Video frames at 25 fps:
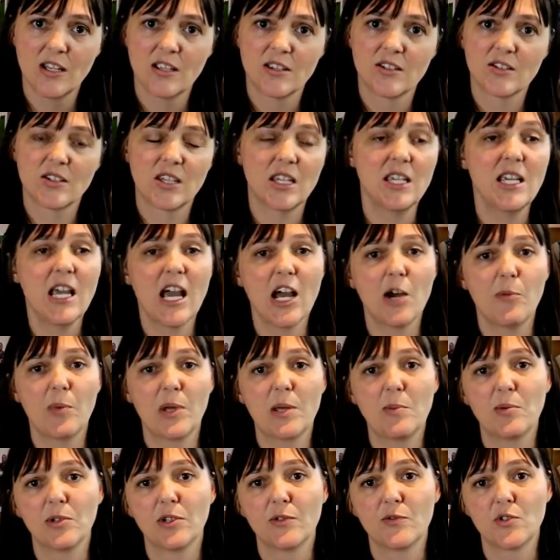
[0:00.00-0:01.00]
see how
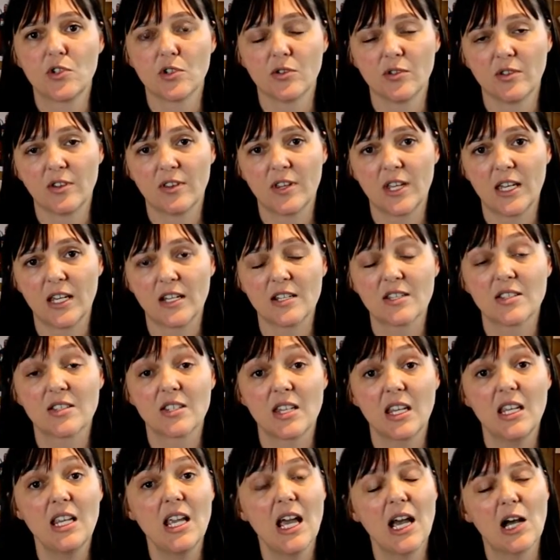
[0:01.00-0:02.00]
people have done things,
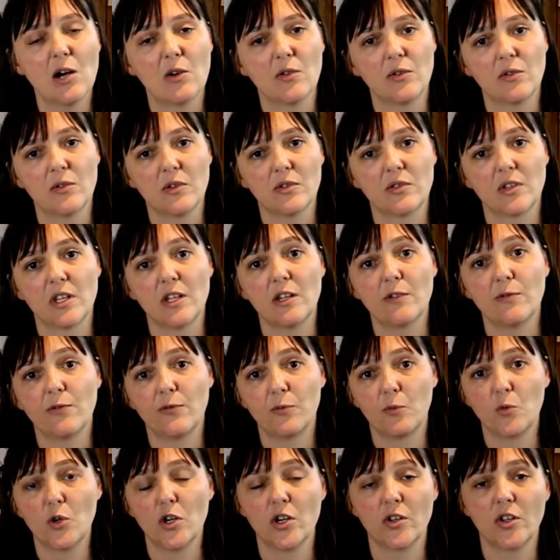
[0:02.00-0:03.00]
see how they've
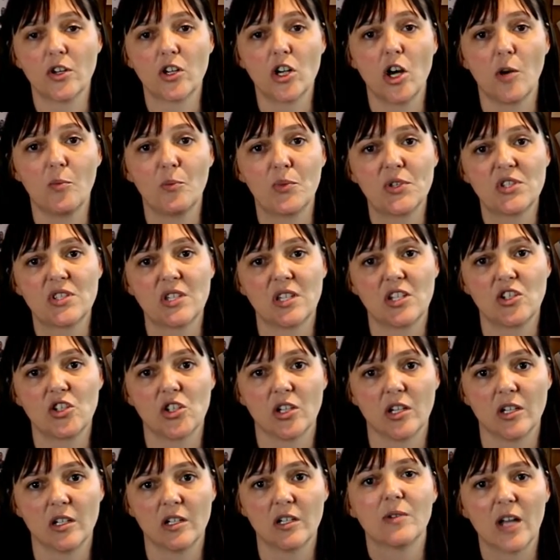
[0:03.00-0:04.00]
worked the
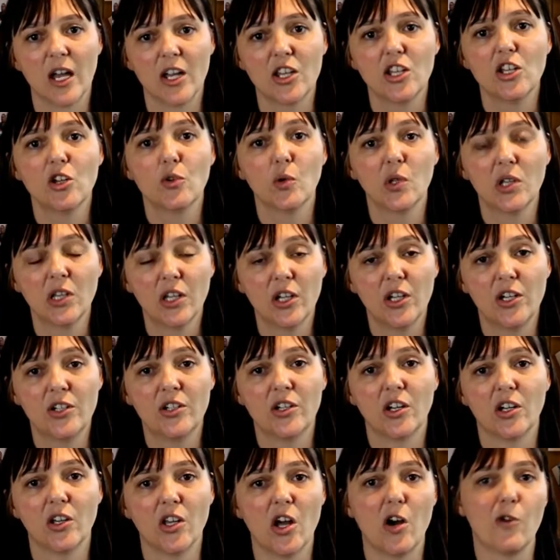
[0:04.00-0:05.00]
composition, and you will learn
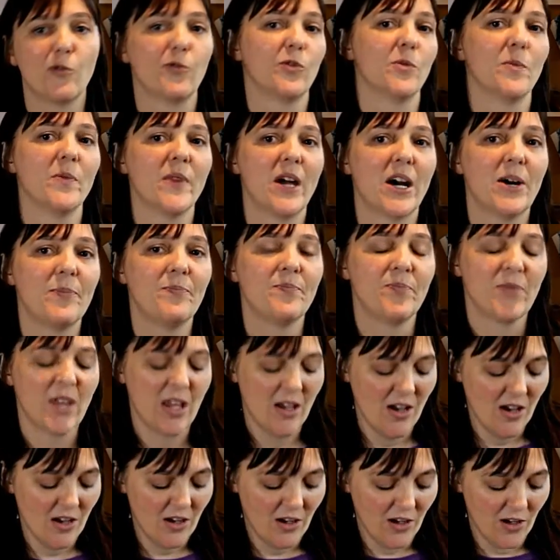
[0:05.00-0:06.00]
a lot from that.
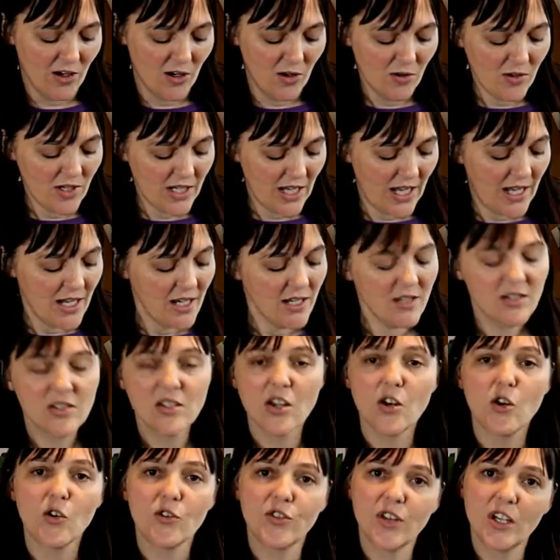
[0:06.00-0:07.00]
Okay,
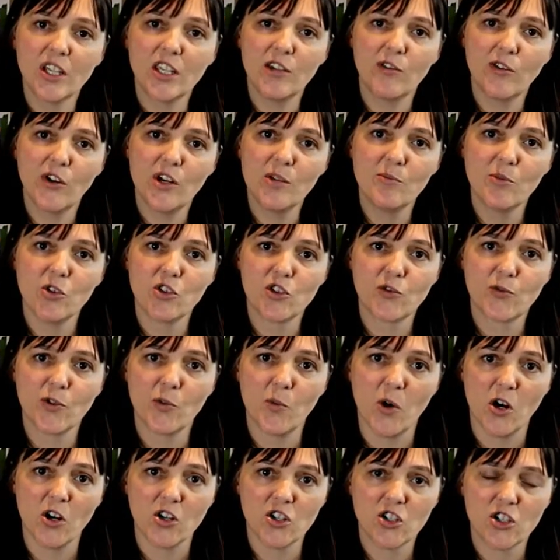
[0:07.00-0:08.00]
so thank you very much for
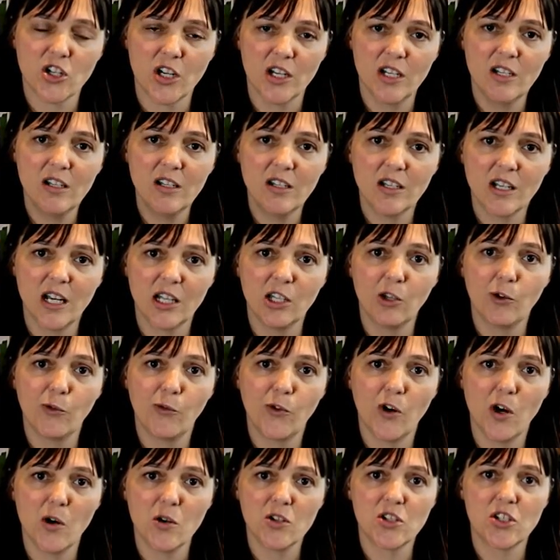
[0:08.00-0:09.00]
watching. I look
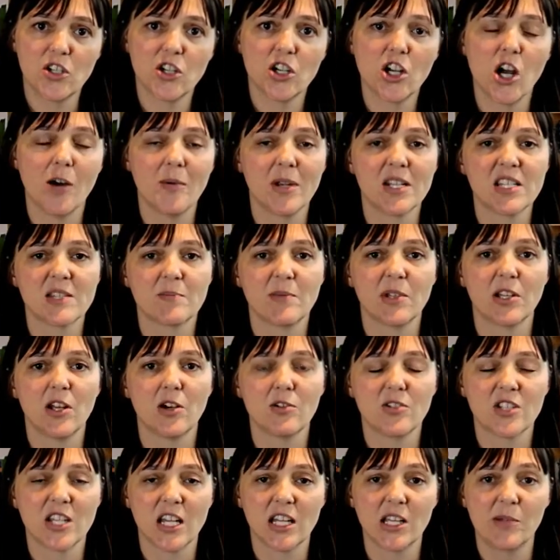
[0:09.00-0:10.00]
forward to your comments
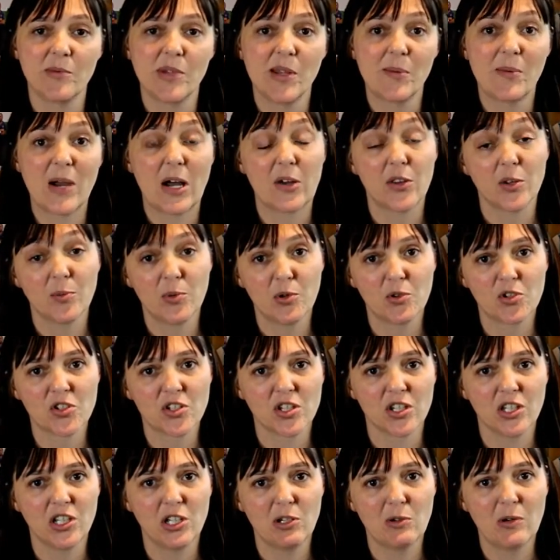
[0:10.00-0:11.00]
below telling me about the books
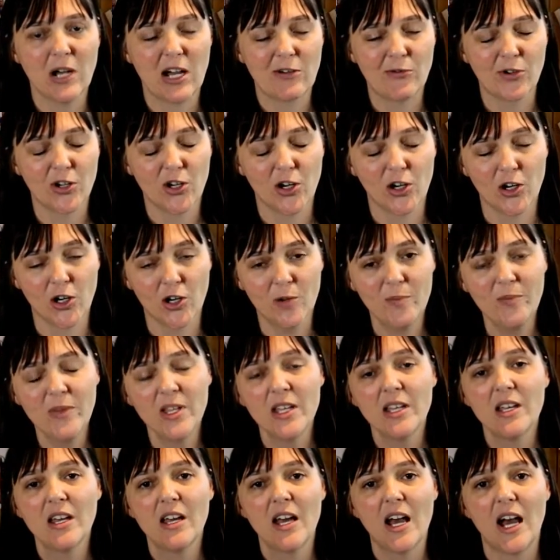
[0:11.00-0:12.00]
that you have at home,
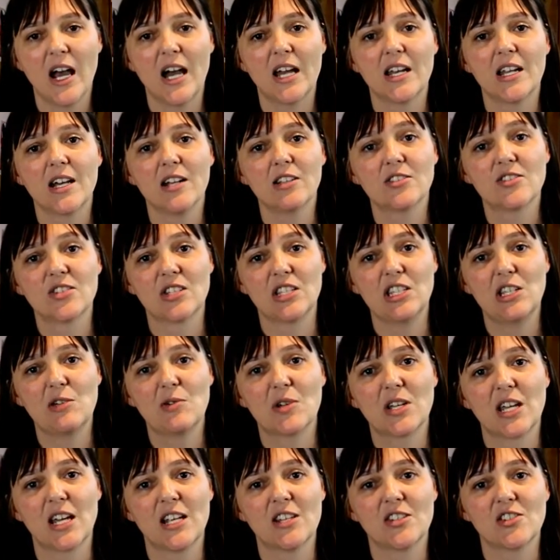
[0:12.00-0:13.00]
and I'll see you
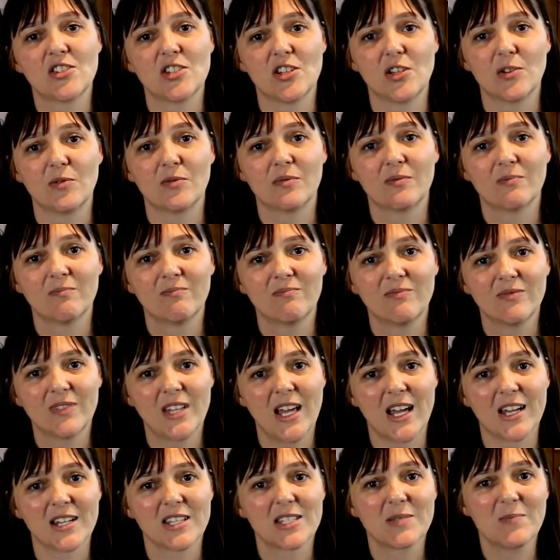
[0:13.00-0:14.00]
again soon.
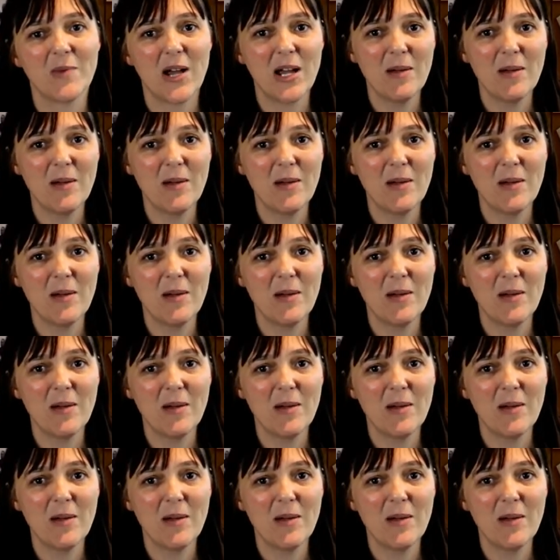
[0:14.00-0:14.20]
Thanks, bye